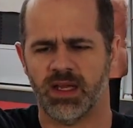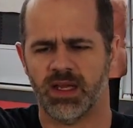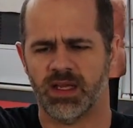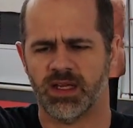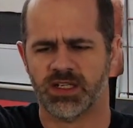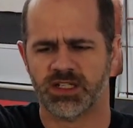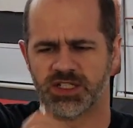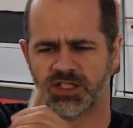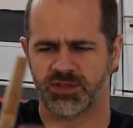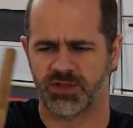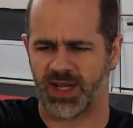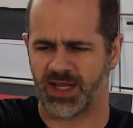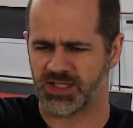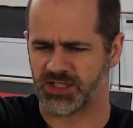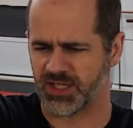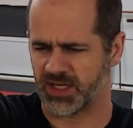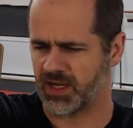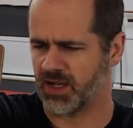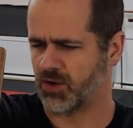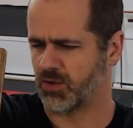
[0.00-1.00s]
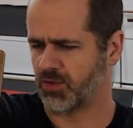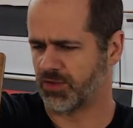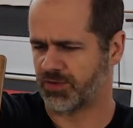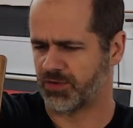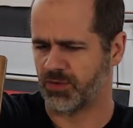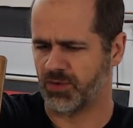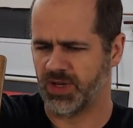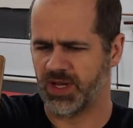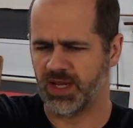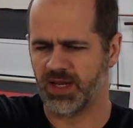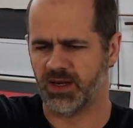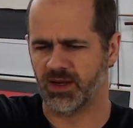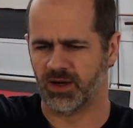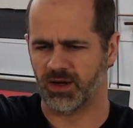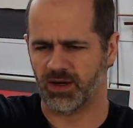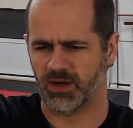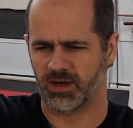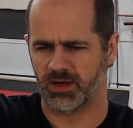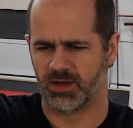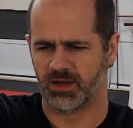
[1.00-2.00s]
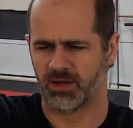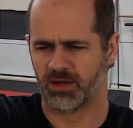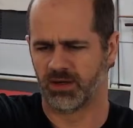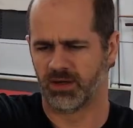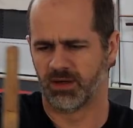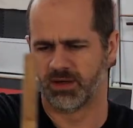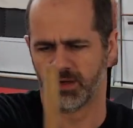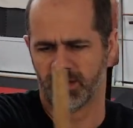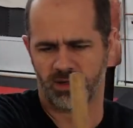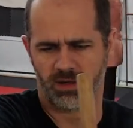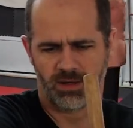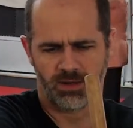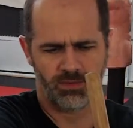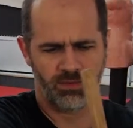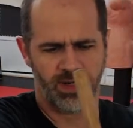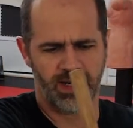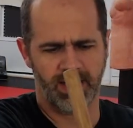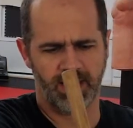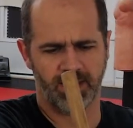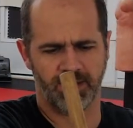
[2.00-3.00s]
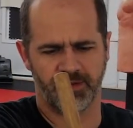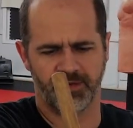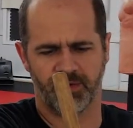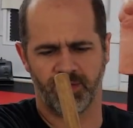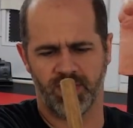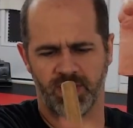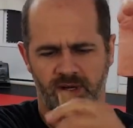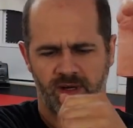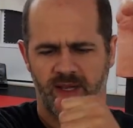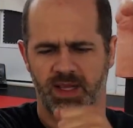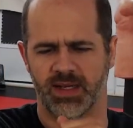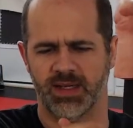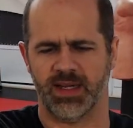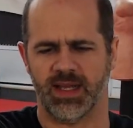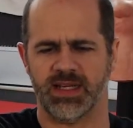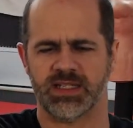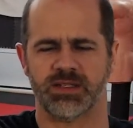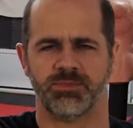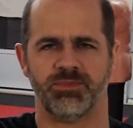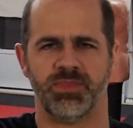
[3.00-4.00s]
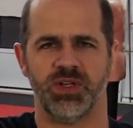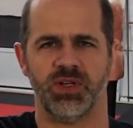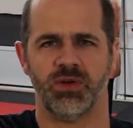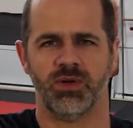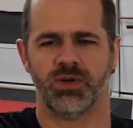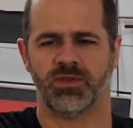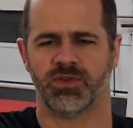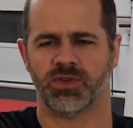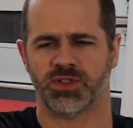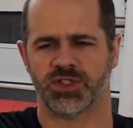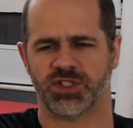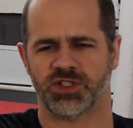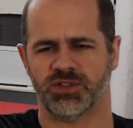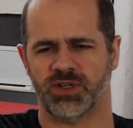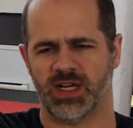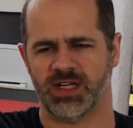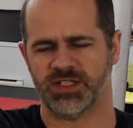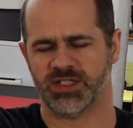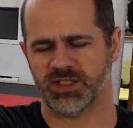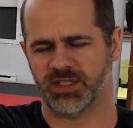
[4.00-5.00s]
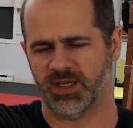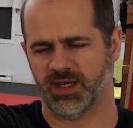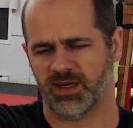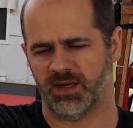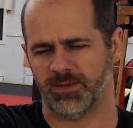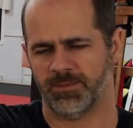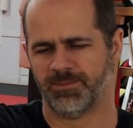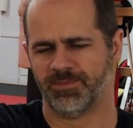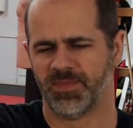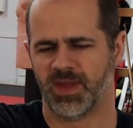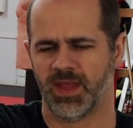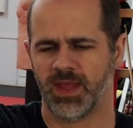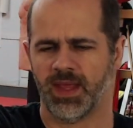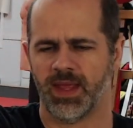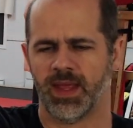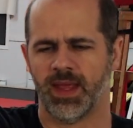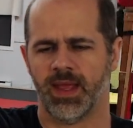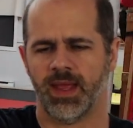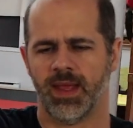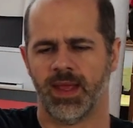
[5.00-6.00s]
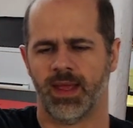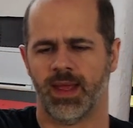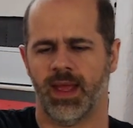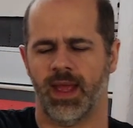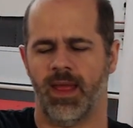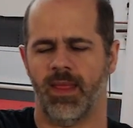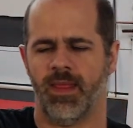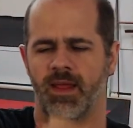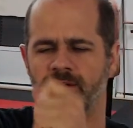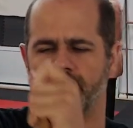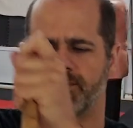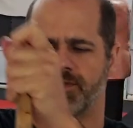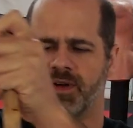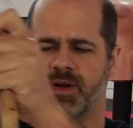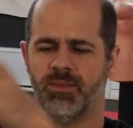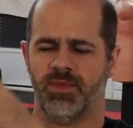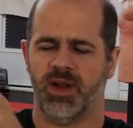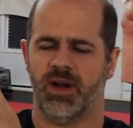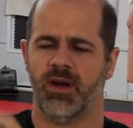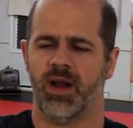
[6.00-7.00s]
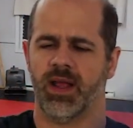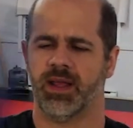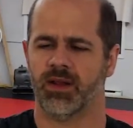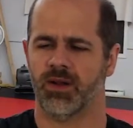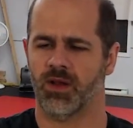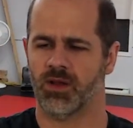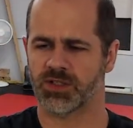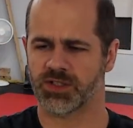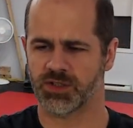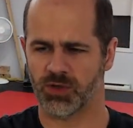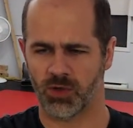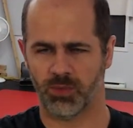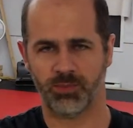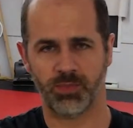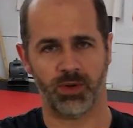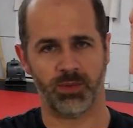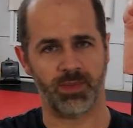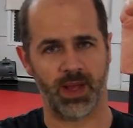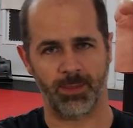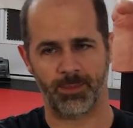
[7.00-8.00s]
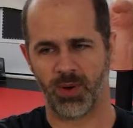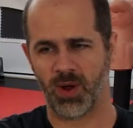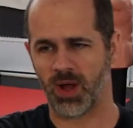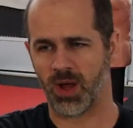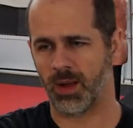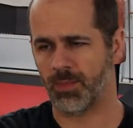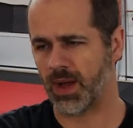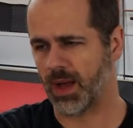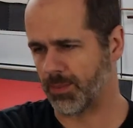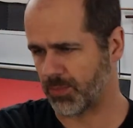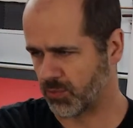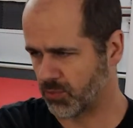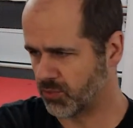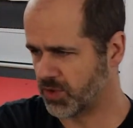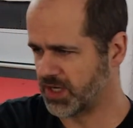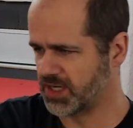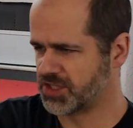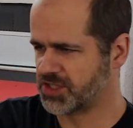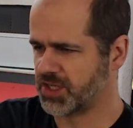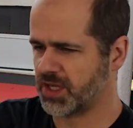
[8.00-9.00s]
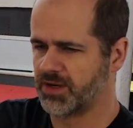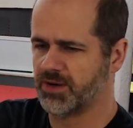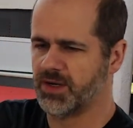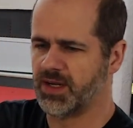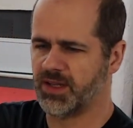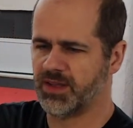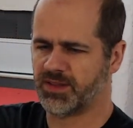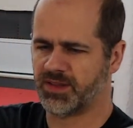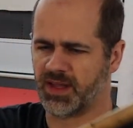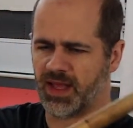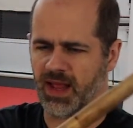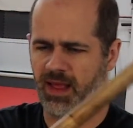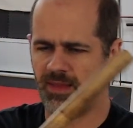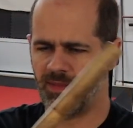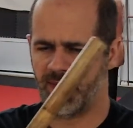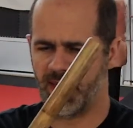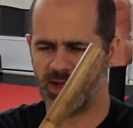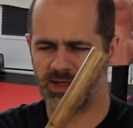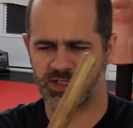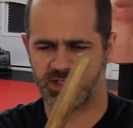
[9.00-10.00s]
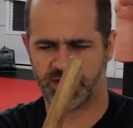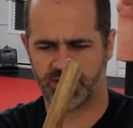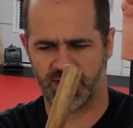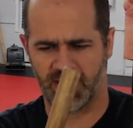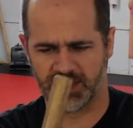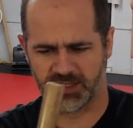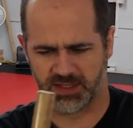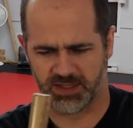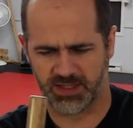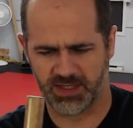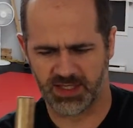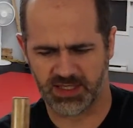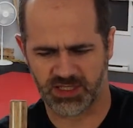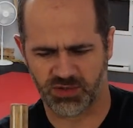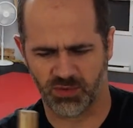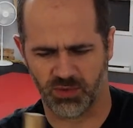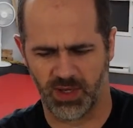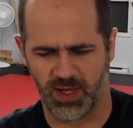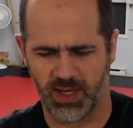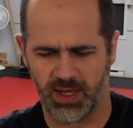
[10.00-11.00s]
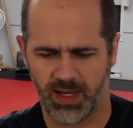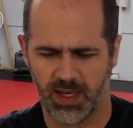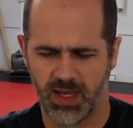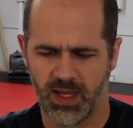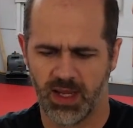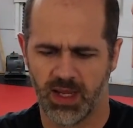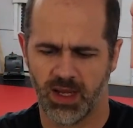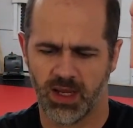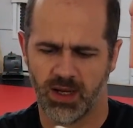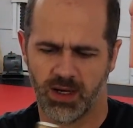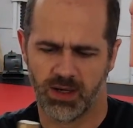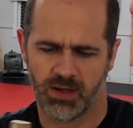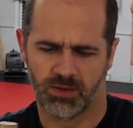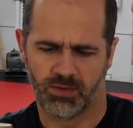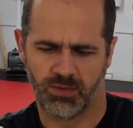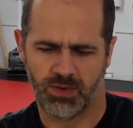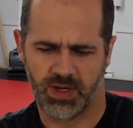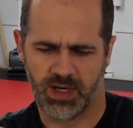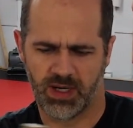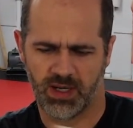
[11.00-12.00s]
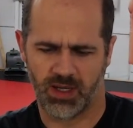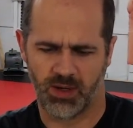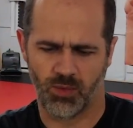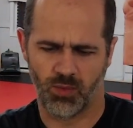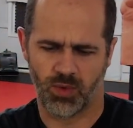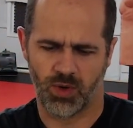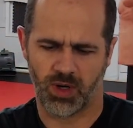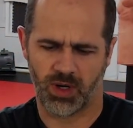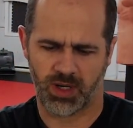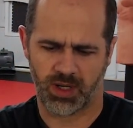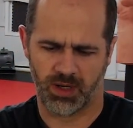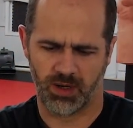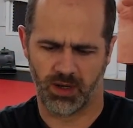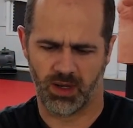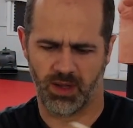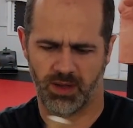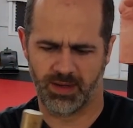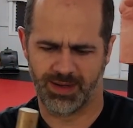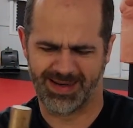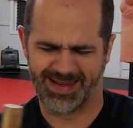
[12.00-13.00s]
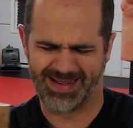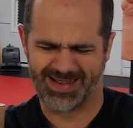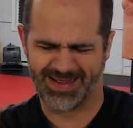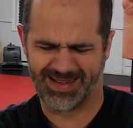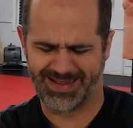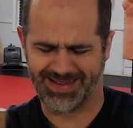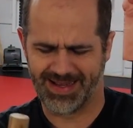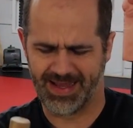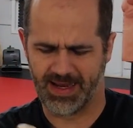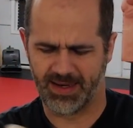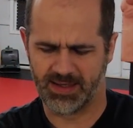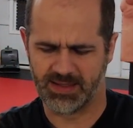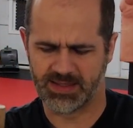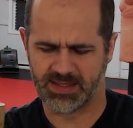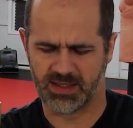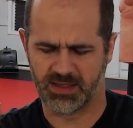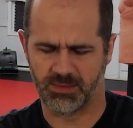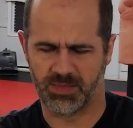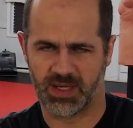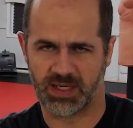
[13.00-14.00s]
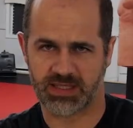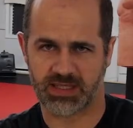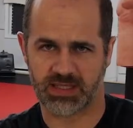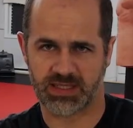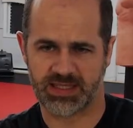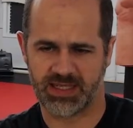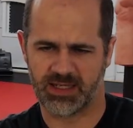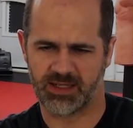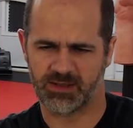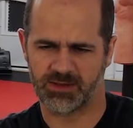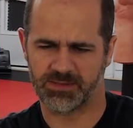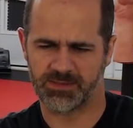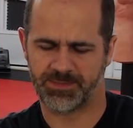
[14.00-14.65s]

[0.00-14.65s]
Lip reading: stretch it out through here, right in through here. Get a nice, beautiful stretch there. And then from there, I can also put my palm up, reach underneath, and then stretch this way. Really working on the tendons and the muscles here,